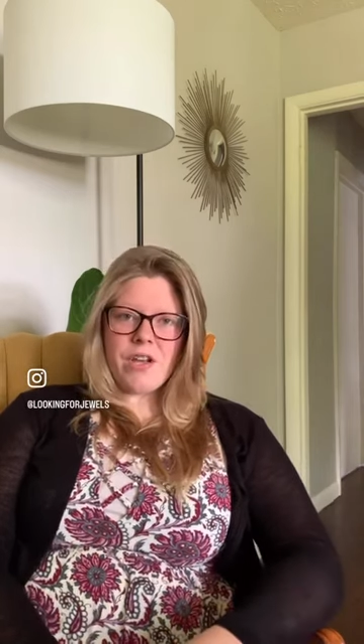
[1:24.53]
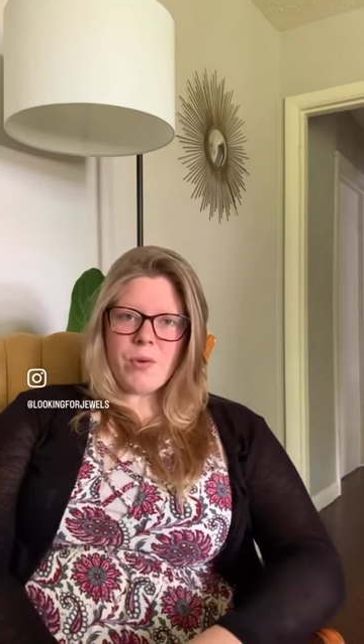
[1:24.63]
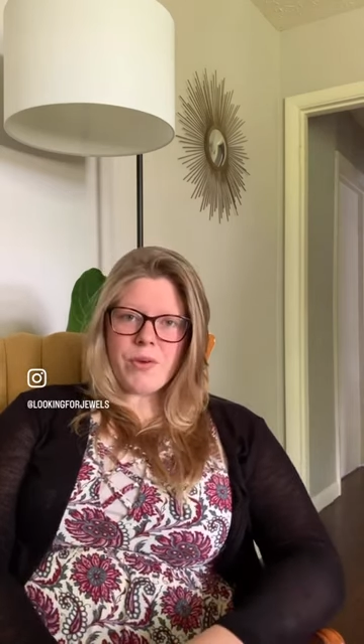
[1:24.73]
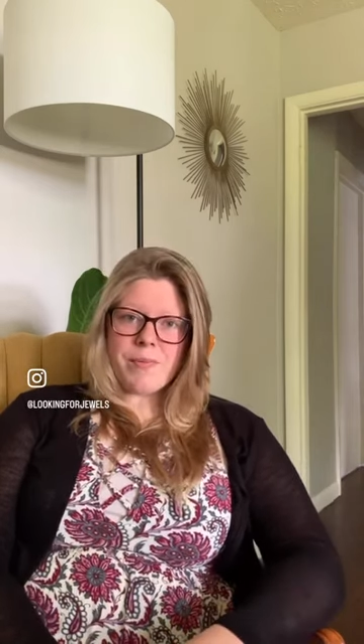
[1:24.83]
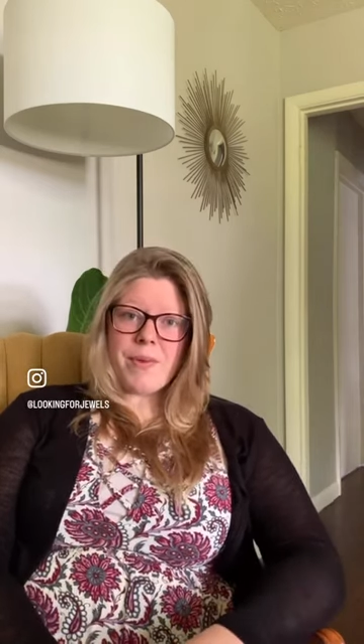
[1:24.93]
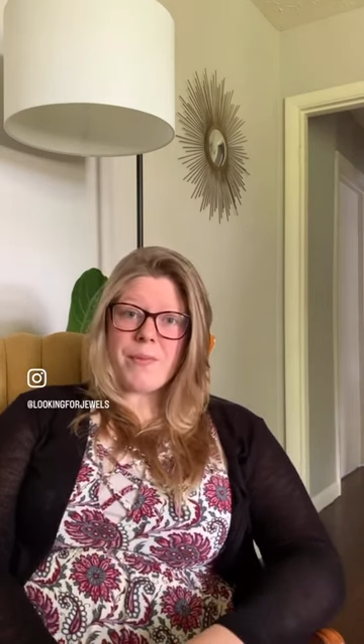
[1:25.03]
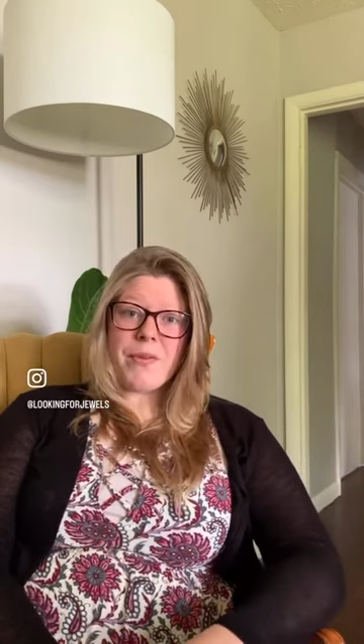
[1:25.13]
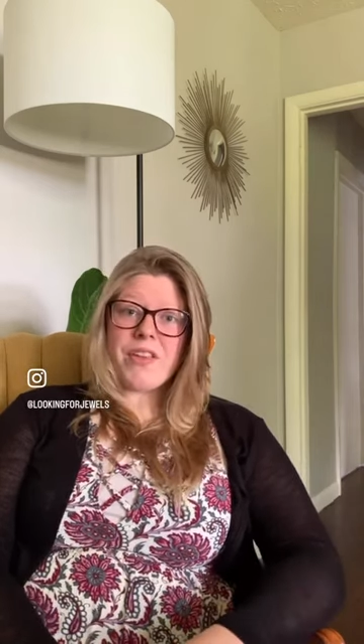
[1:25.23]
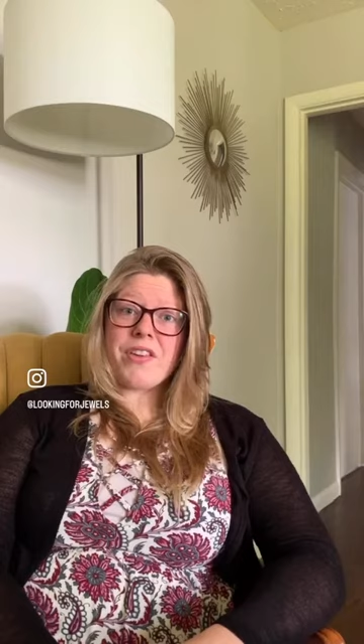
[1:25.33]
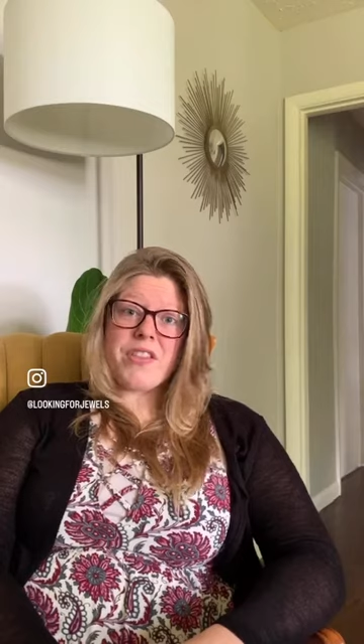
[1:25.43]
with people
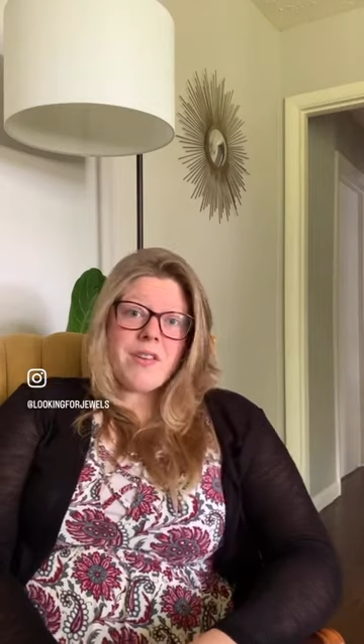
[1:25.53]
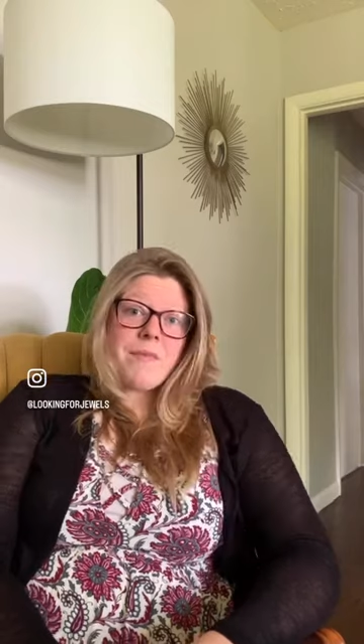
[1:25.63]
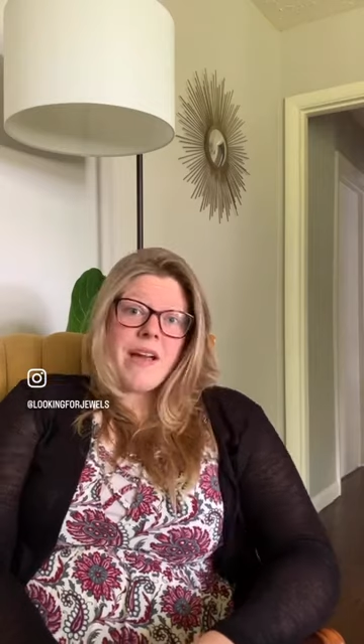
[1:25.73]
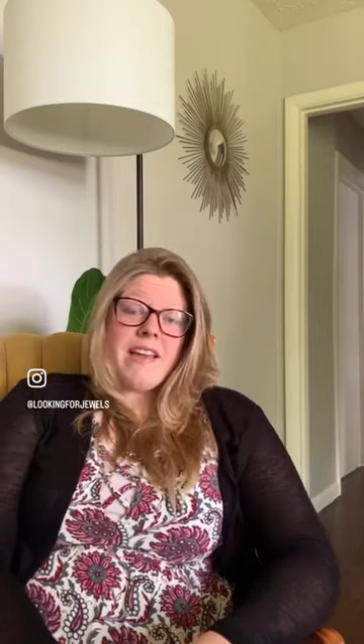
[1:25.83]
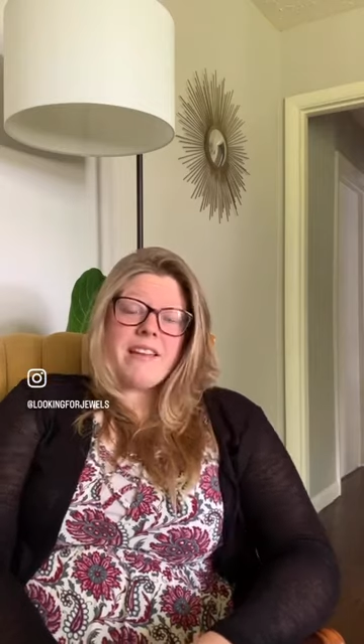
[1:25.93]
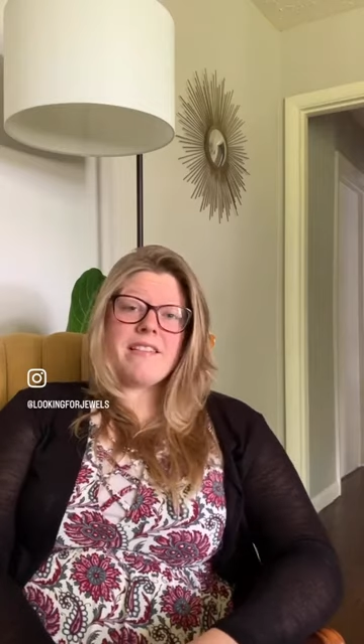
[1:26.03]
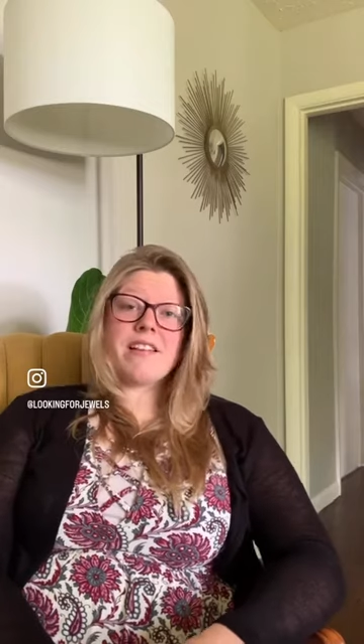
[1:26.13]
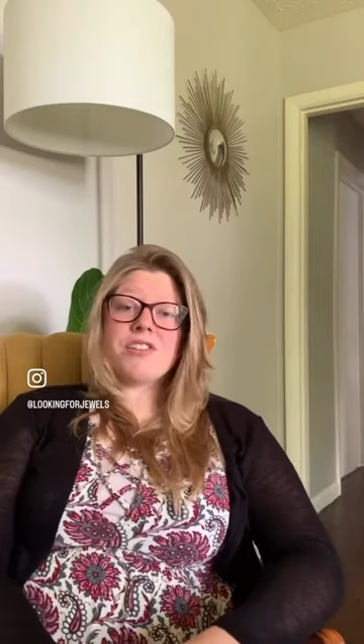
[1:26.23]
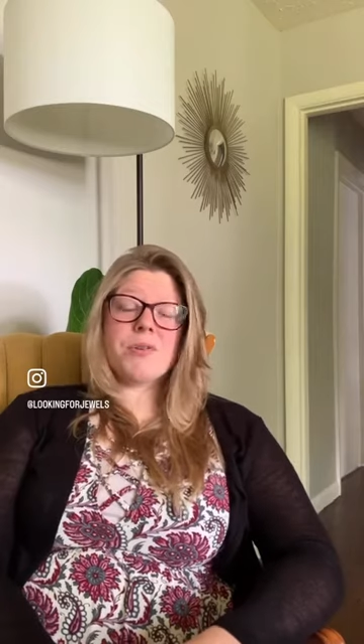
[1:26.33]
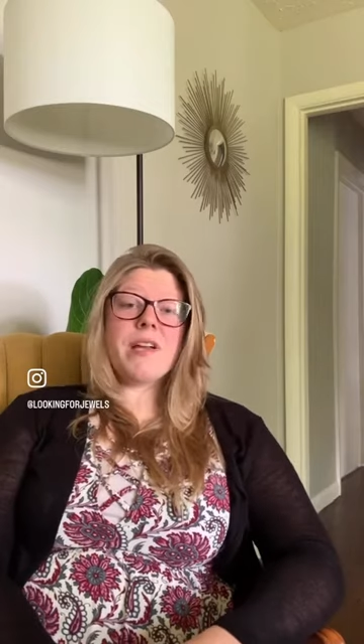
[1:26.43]
that you think might
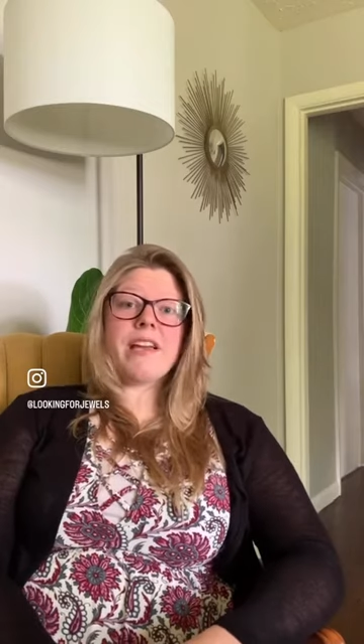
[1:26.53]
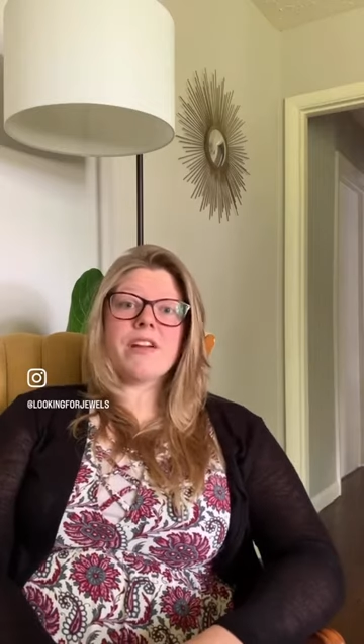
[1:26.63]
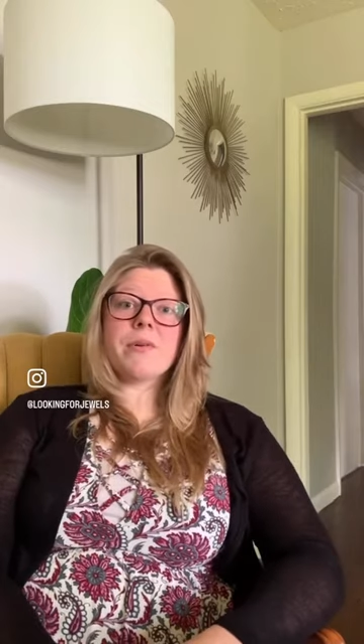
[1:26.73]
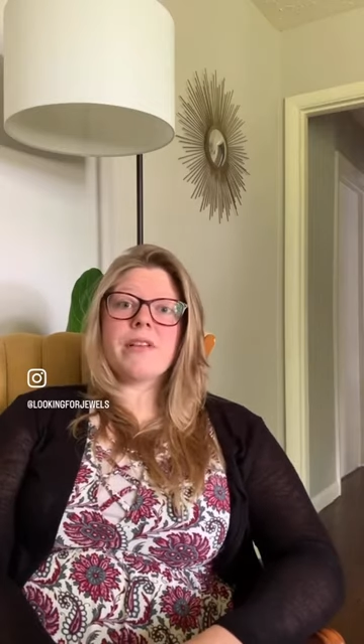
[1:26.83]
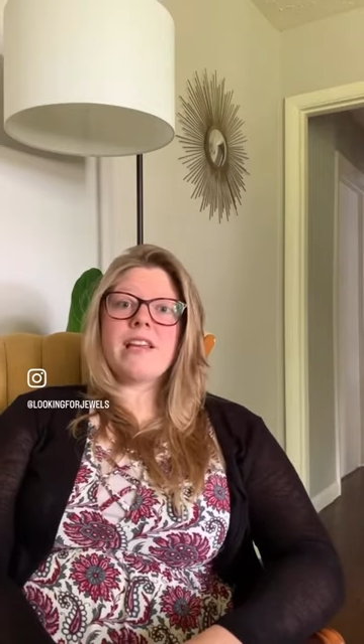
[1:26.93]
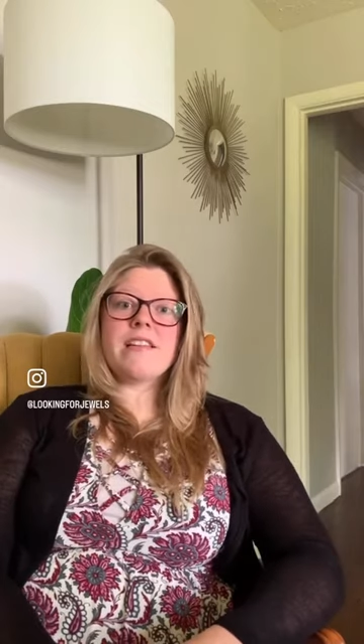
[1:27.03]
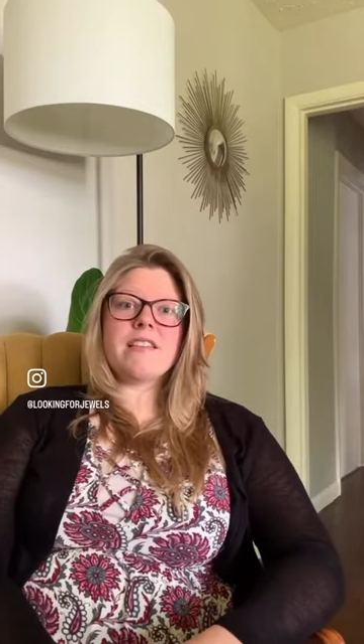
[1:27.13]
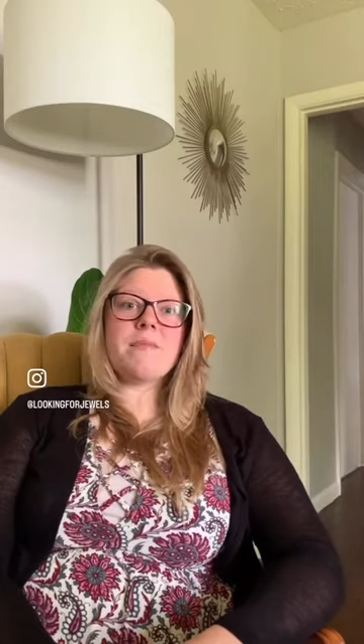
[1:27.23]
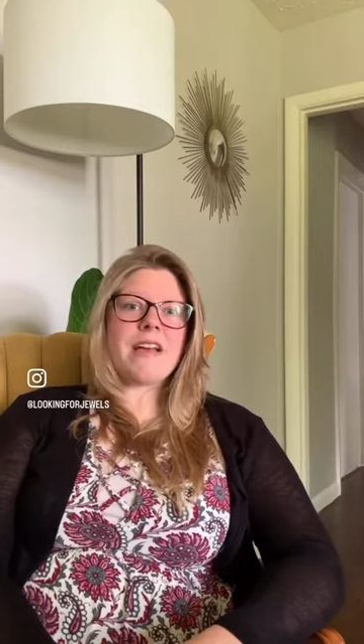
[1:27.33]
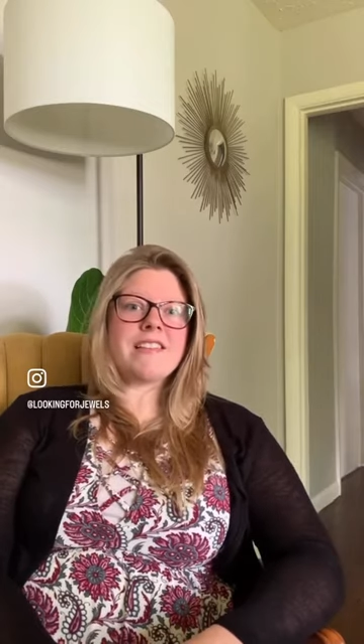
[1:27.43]
enjoy it or relate to
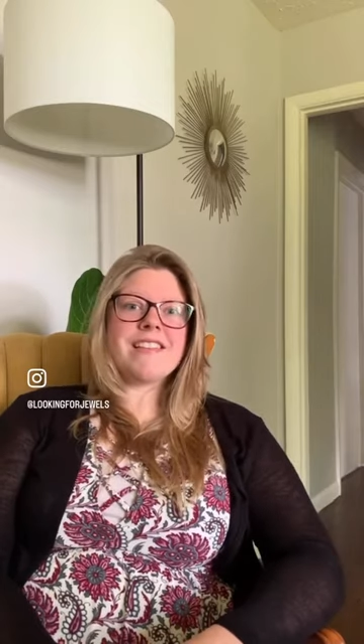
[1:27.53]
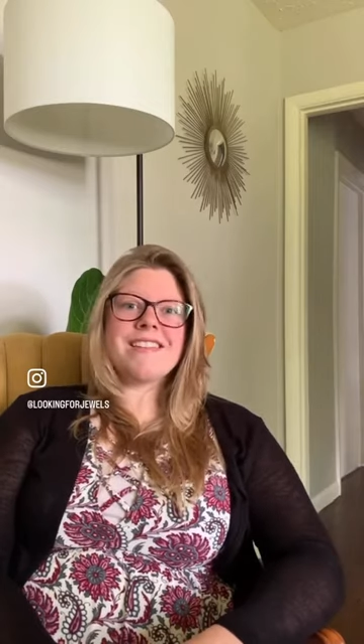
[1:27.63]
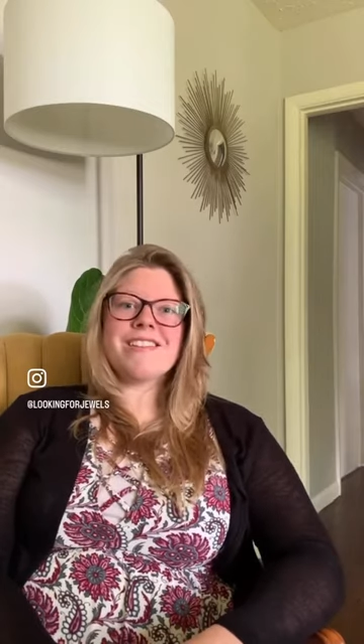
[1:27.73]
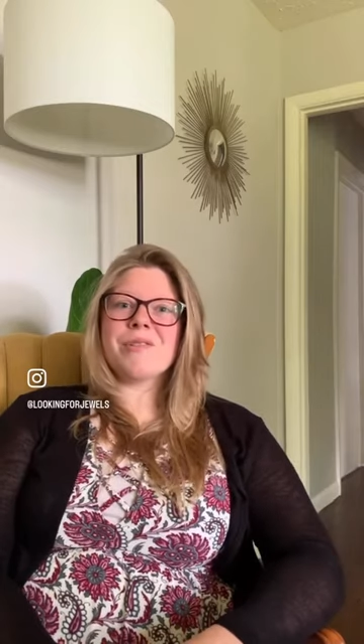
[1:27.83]
the message